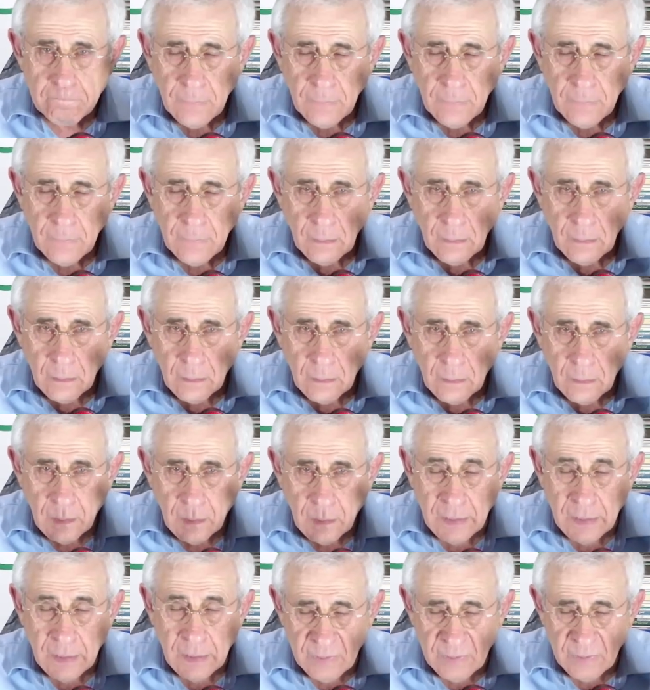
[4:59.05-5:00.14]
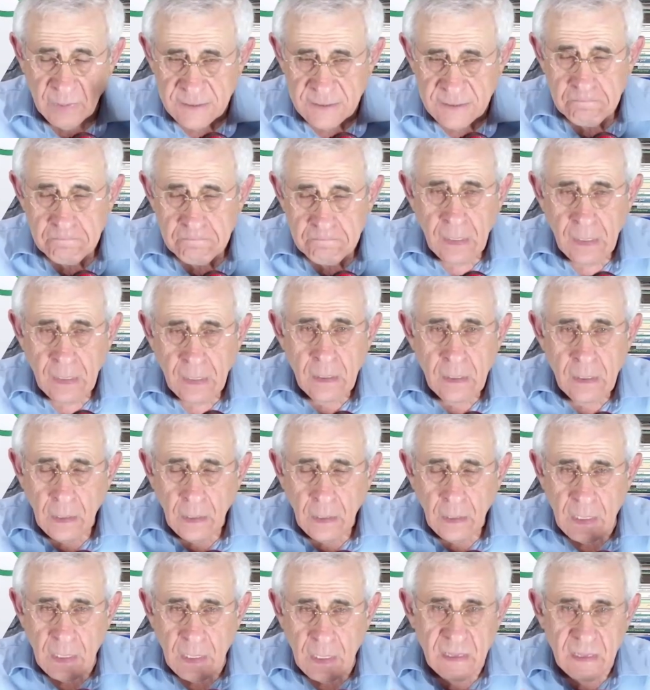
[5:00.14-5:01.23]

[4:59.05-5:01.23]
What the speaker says: enemies. And in their